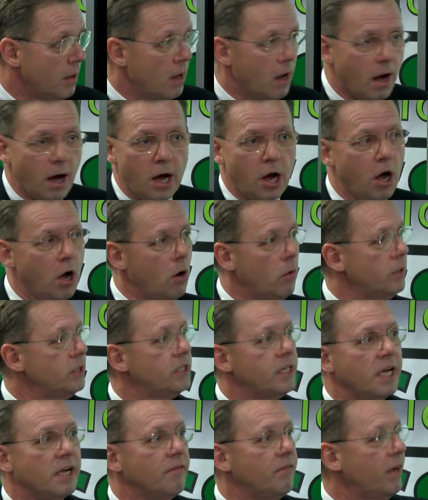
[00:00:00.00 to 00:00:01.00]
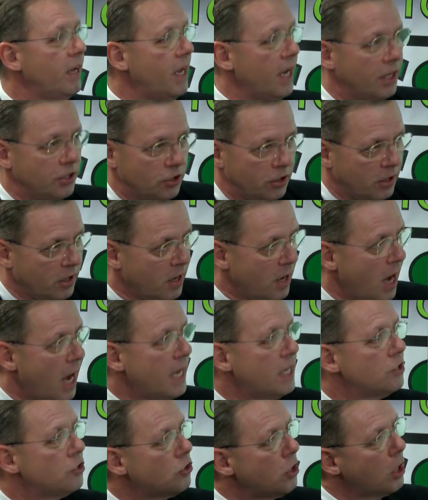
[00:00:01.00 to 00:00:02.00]
I always take a vacation. I
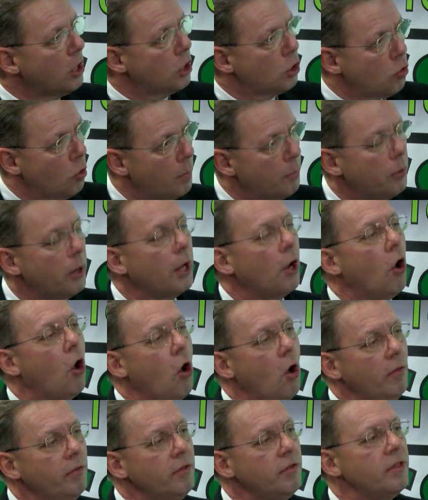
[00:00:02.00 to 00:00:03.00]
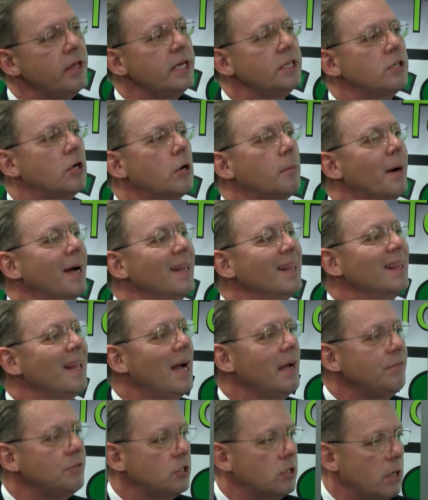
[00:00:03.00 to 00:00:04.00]
can start incorporating all the things that are my
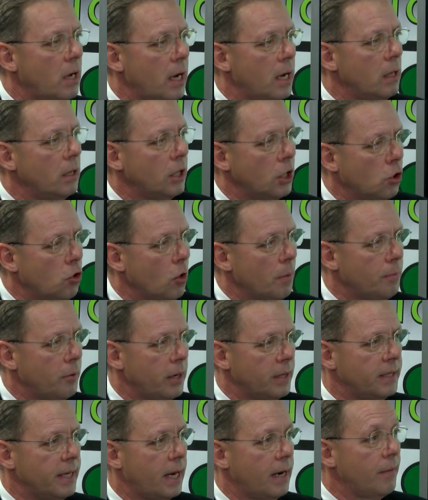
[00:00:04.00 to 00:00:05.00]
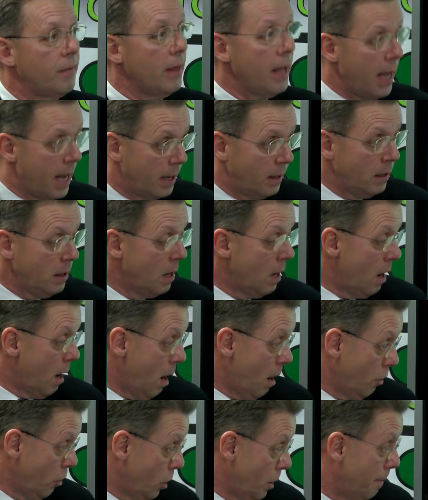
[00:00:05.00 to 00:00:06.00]
lifestyle and incorporate that. And then
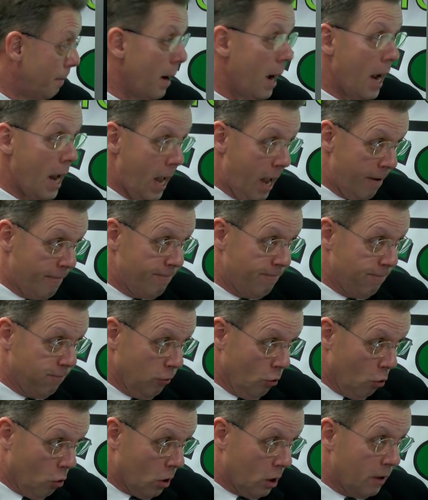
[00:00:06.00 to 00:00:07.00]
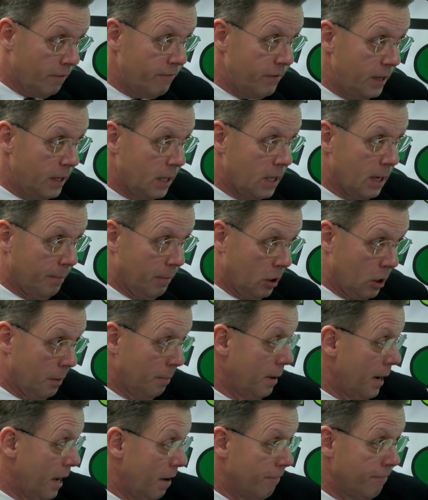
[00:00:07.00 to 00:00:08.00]
I'm going to buy a floor of income. I'm going to
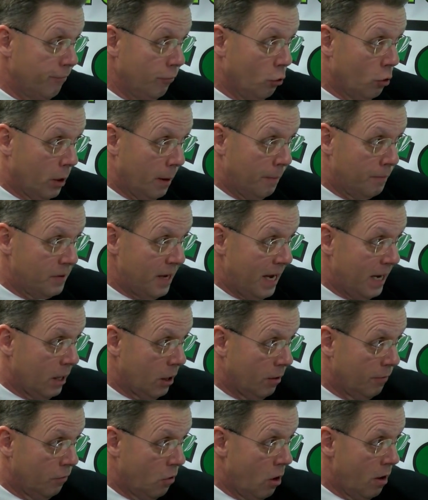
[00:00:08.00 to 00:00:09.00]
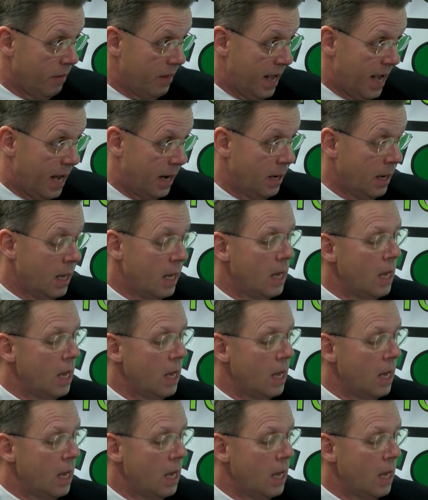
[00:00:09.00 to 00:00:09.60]
buy a floor to take care of all that.